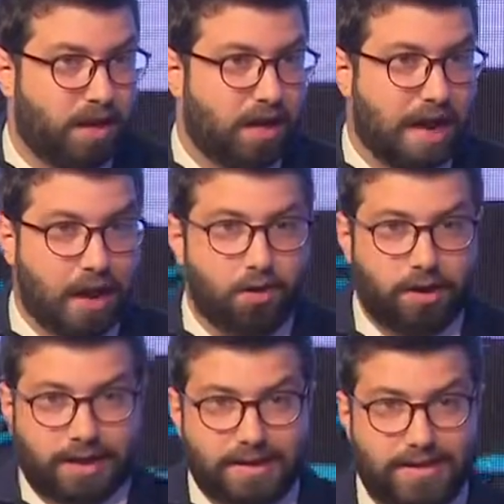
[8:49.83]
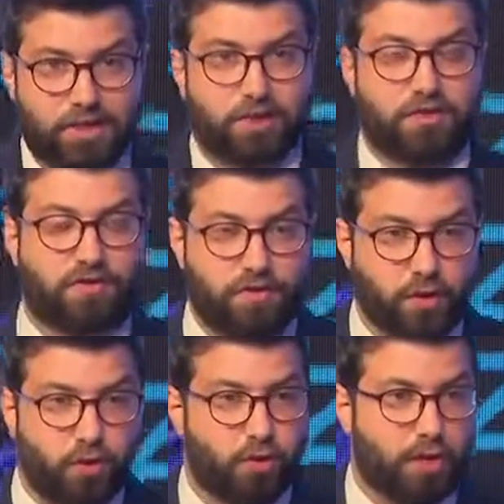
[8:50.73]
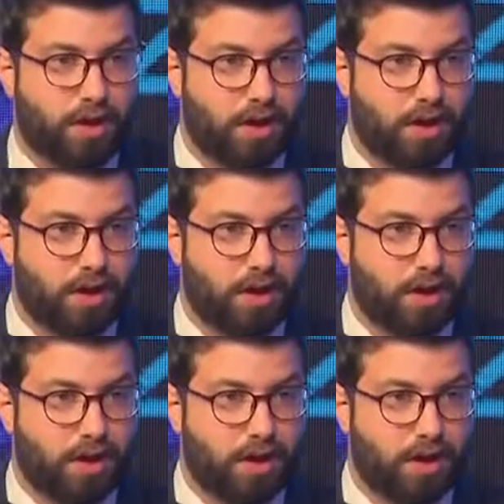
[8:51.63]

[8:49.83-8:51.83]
how organizations view